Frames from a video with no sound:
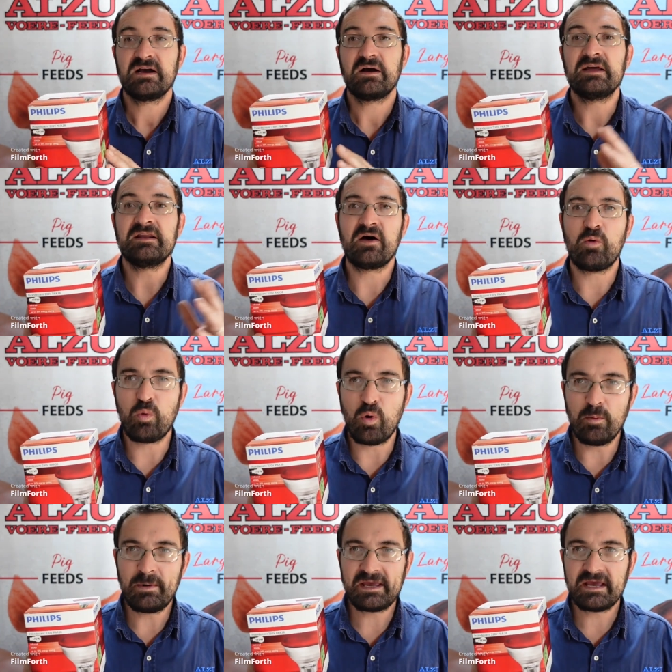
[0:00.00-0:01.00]
In the
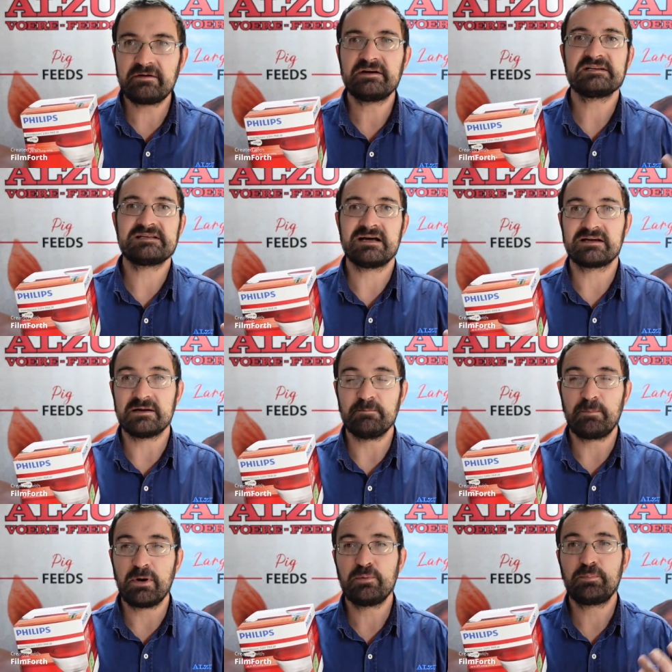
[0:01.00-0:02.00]
warmer areas like
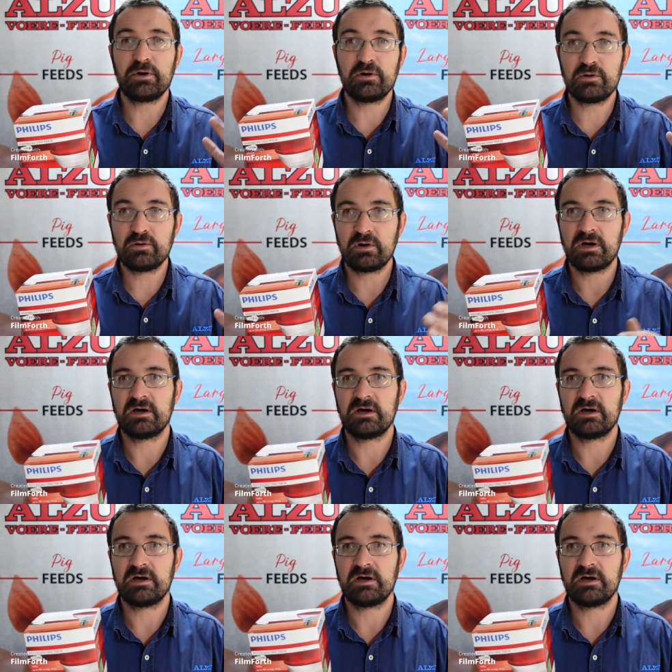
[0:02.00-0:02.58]
Limpopo,